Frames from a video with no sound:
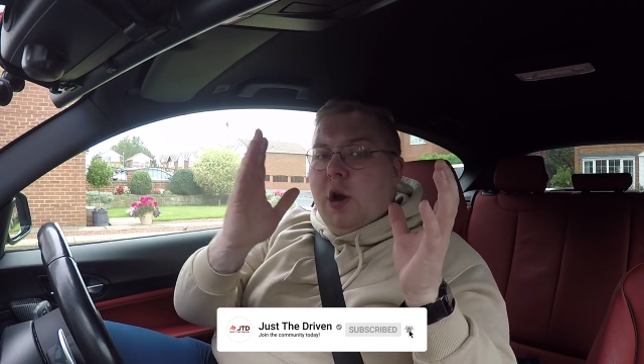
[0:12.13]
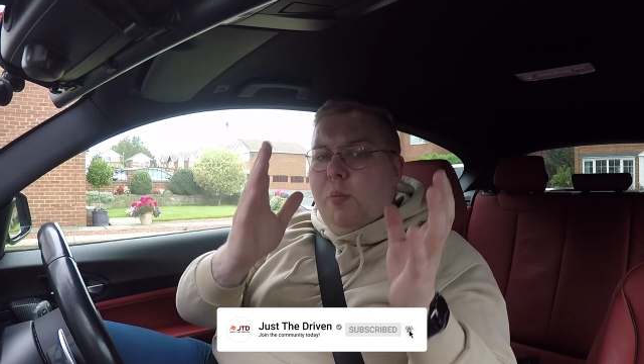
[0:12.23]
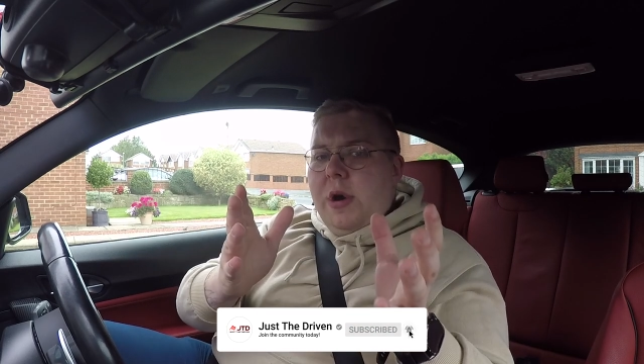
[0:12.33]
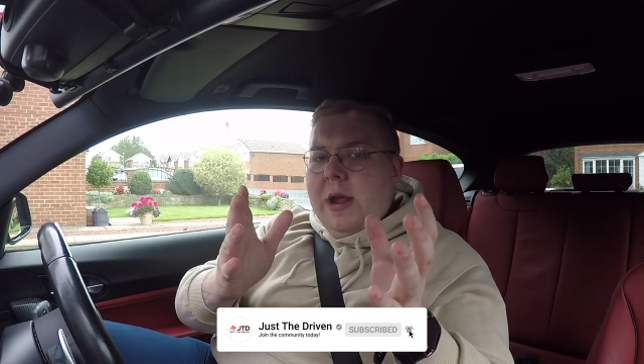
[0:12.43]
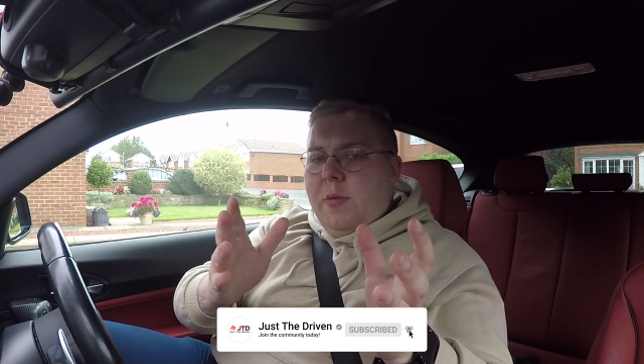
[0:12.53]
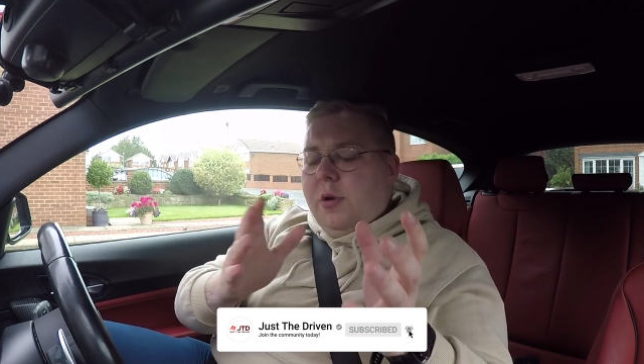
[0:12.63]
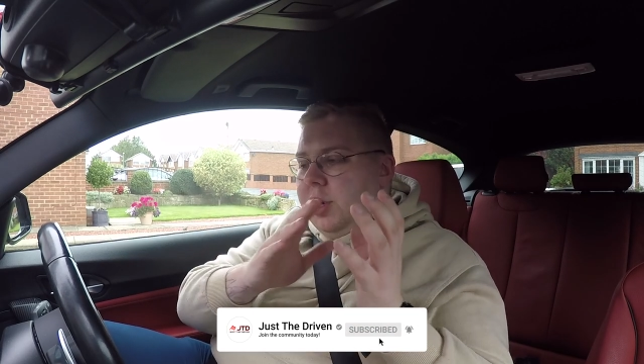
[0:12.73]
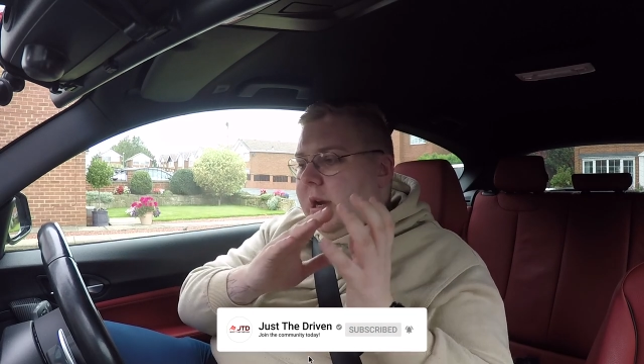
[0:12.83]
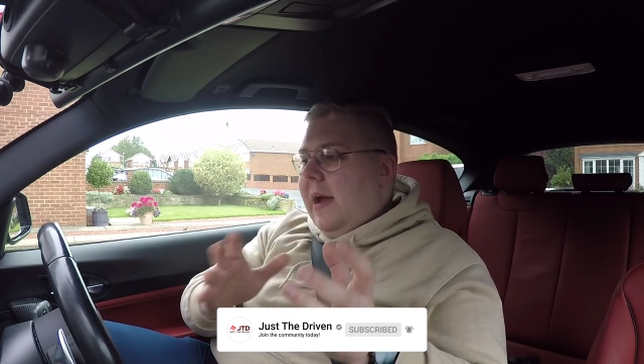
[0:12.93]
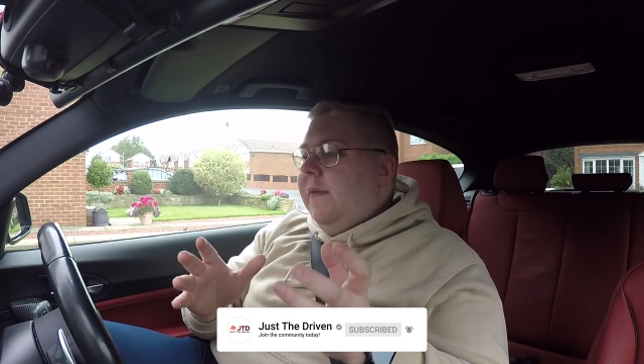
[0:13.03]
pretty
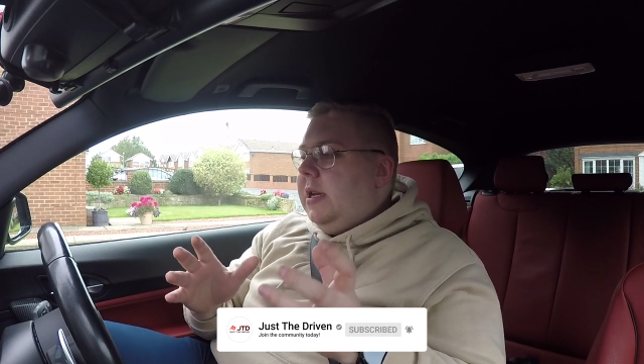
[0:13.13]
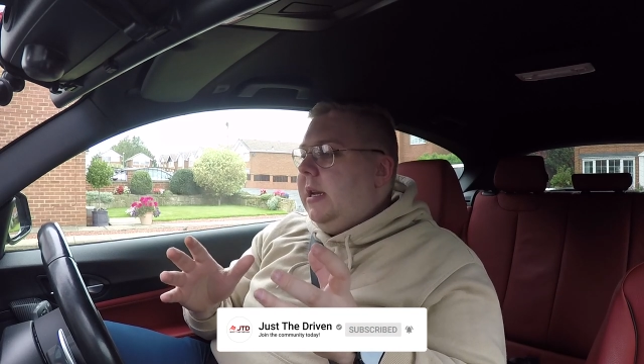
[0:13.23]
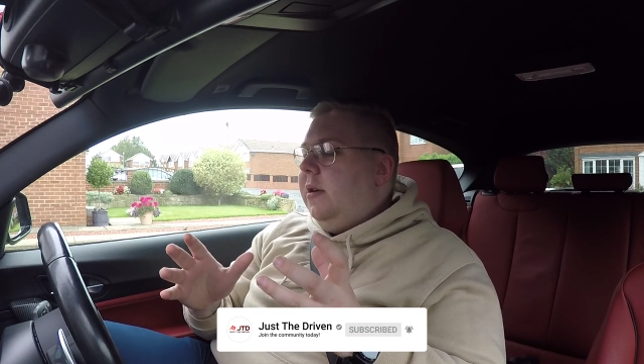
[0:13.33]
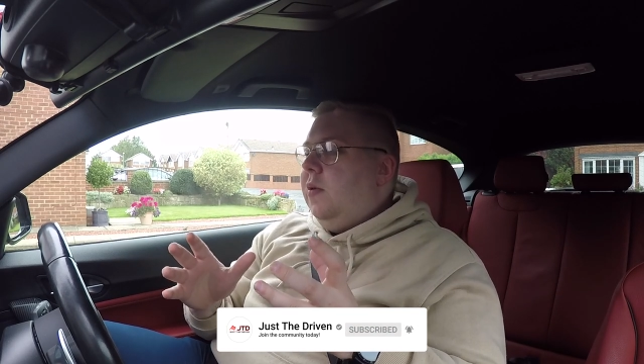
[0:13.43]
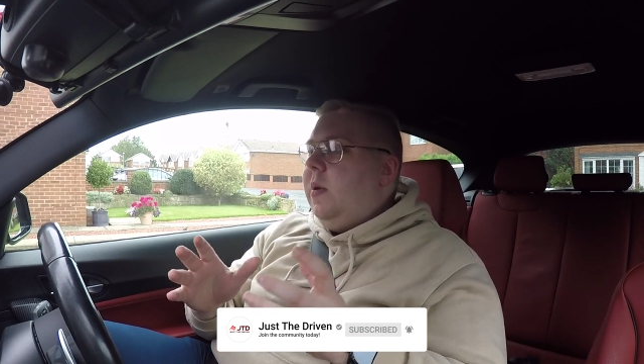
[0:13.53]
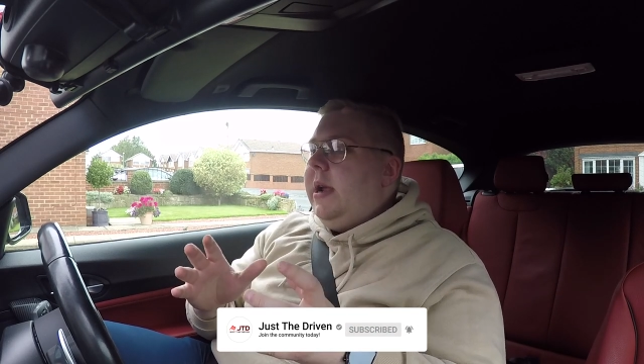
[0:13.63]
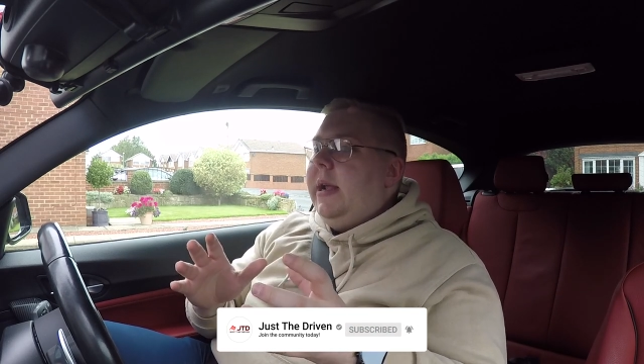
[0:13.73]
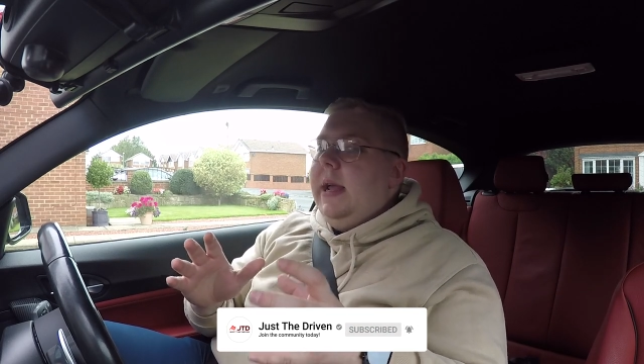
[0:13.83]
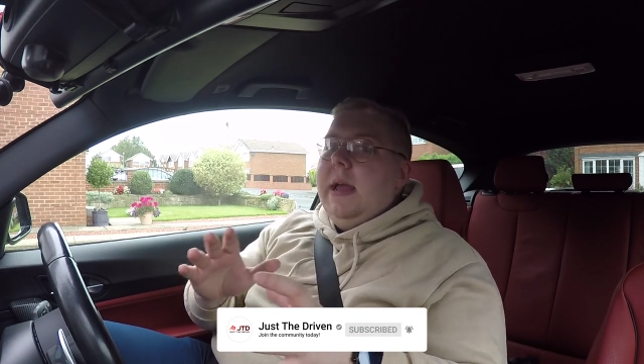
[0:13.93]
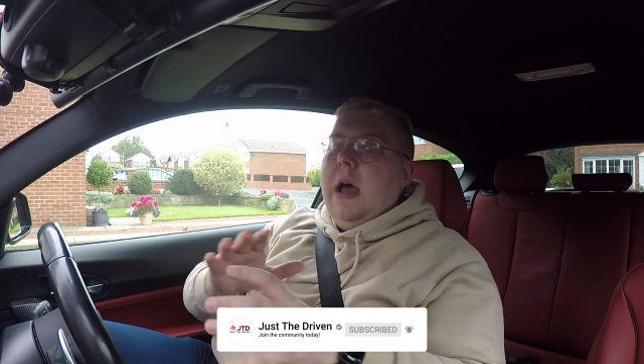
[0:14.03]
much every single week
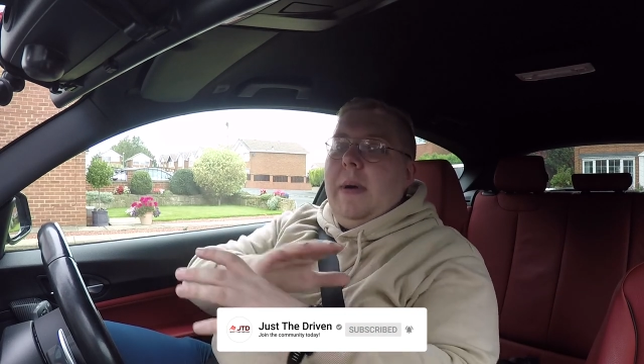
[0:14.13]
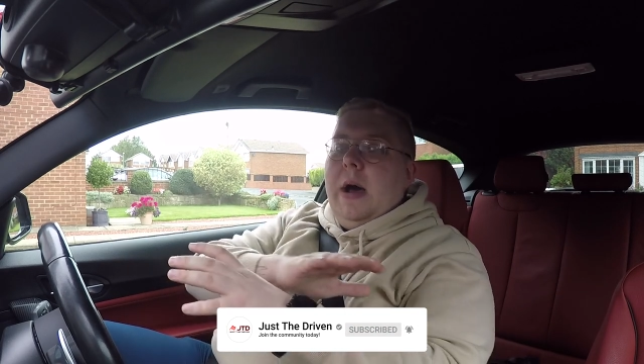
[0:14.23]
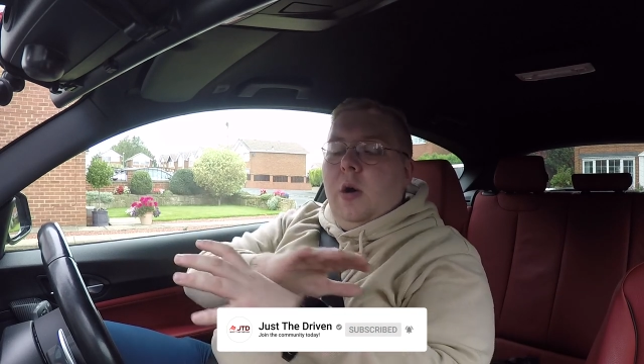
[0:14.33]
about a